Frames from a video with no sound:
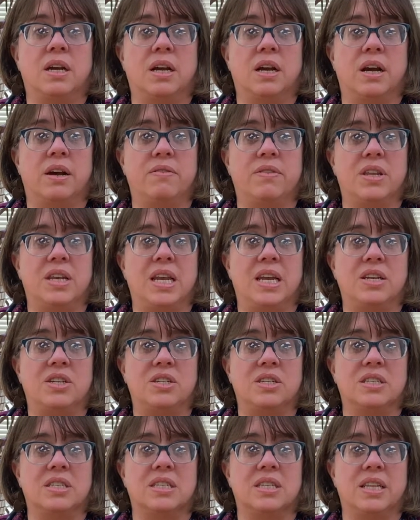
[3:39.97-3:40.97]
of the
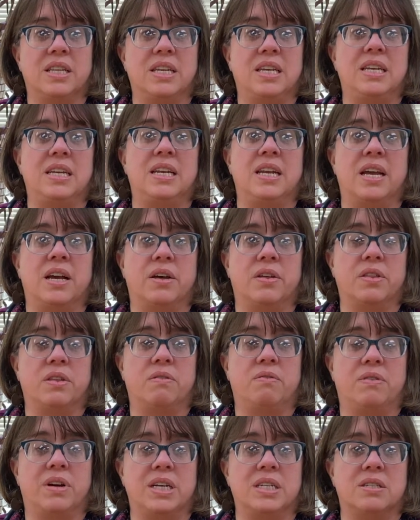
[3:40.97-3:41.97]
nation's leading health
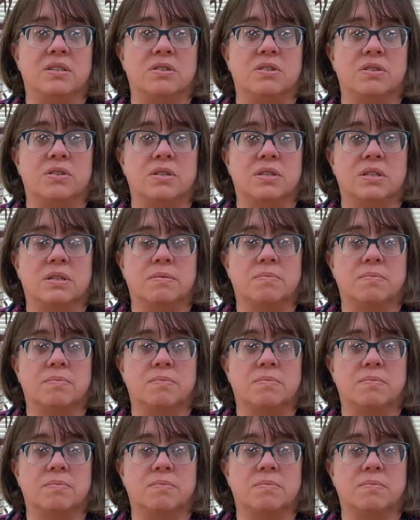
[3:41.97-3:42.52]
advisors.